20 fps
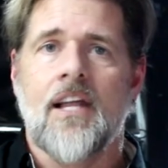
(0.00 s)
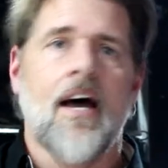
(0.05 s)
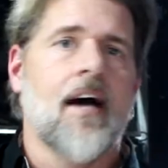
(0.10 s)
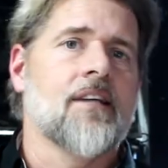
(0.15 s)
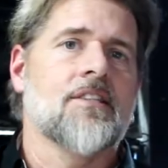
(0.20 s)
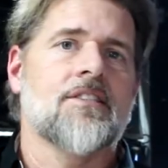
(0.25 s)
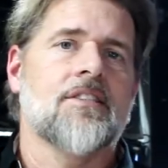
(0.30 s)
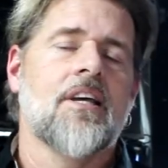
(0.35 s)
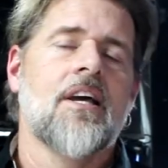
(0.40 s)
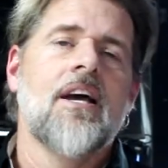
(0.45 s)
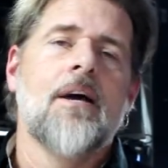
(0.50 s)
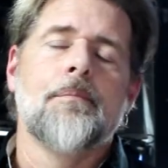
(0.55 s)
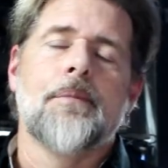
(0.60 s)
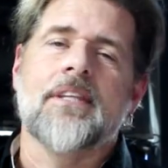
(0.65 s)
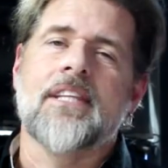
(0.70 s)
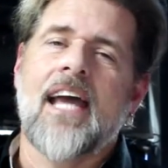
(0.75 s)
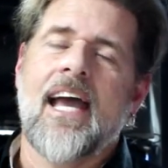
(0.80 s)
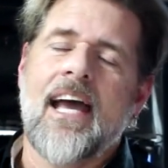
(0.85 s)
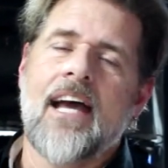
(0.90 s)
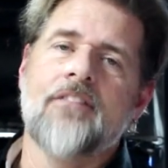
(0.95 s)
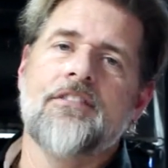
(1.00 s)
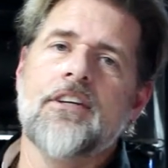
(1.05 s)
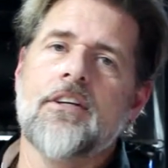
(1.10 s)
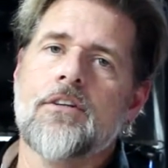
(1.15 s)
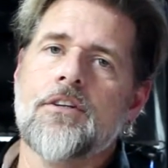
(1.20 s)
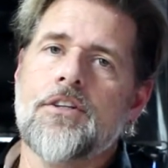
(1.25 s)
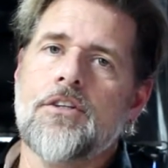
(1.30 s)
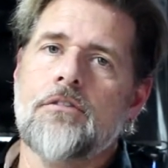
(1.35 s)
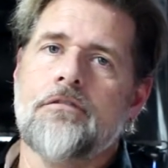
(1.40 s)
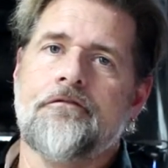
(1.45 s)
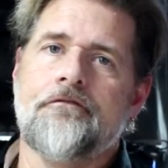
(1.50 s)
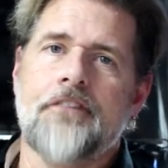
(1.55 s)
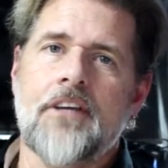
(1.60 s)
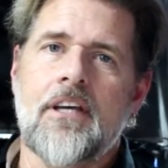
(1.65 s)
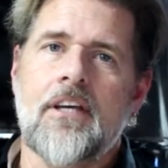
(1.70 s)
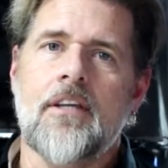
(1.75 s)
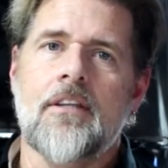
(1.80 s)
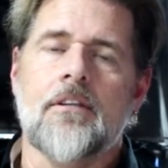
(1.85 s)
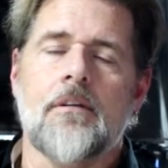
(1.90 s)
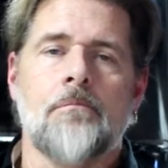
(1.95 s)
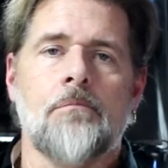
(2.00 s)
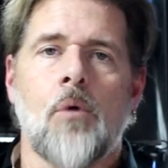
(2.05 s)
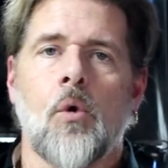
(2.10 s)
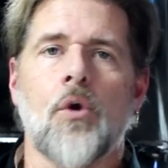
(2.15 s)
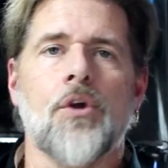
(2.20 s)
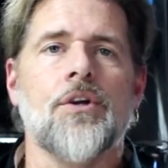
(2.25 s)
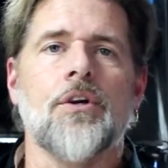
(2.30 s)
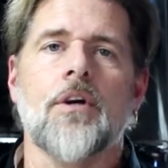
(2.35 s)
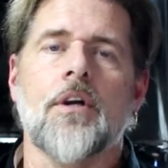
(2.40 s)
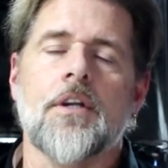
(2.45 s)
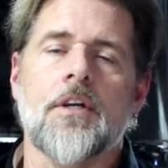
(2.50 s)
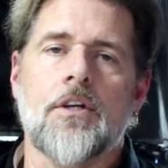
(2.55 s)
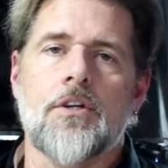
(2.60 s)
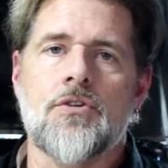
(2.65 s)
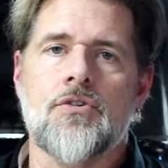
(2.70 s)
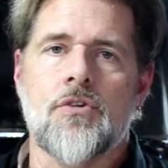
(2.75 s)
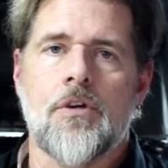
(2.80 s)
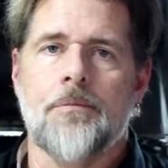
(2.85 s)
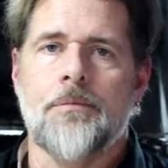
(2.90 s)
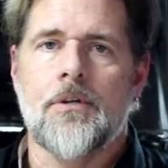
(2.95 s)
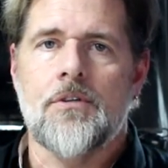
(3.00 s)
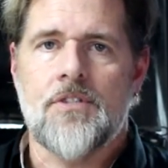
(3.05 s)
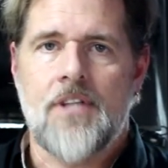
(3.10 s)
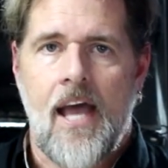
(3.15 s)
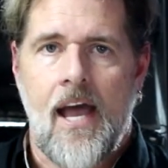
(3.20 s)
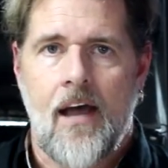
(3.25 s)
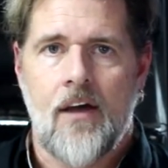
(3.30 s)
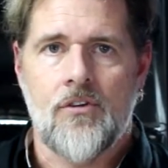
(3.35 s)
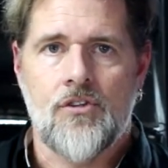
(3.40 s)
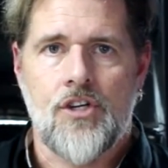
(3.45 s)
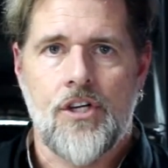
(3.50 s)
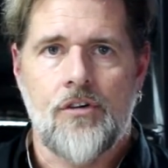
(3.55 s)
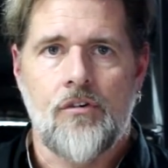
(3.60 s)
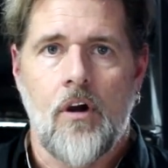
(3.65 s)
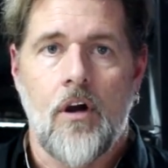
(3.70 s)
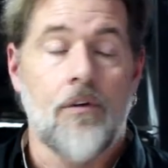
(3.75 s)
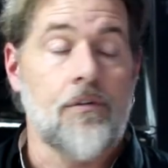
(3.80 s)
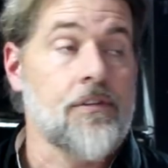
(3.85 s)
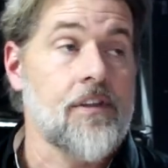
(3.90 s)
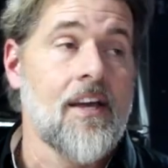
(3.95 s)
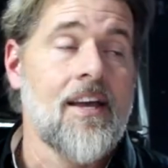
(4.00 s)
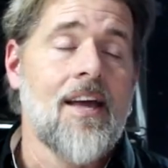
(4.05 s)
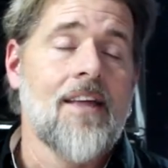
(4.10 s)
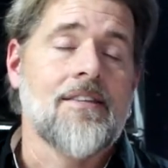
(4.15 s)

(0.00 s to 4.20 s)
less. But the heavier you feed, the more you're going to contribute to algae growth.